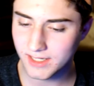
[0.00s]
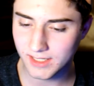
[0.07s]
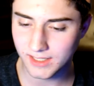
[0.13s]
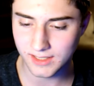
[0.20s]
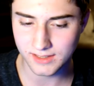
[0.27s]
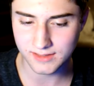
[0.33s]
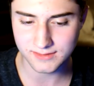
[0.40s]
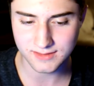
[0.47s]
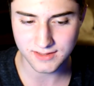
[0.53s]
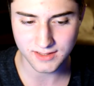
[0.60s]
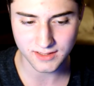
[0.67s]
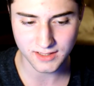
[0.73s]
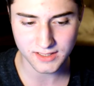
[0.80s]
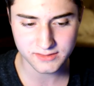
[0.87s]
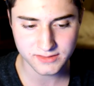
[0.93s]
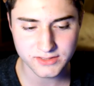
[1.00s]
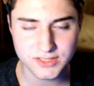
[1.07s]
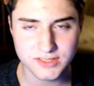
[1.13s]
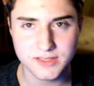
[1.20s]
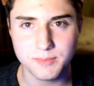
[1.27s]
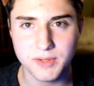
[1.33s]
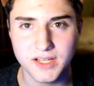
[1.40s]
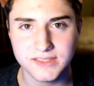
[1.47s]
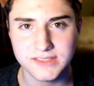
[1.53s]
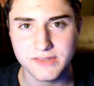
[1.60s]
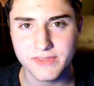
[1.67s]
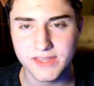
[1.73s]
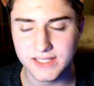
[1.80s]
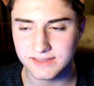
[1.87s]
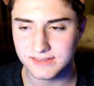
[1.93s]
And uh, it's just the
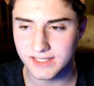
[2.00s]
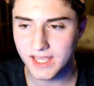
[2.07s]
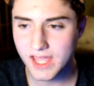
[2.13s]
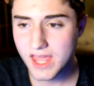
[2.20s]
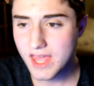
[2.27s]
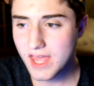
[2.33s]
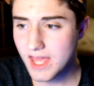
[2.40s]
positive things like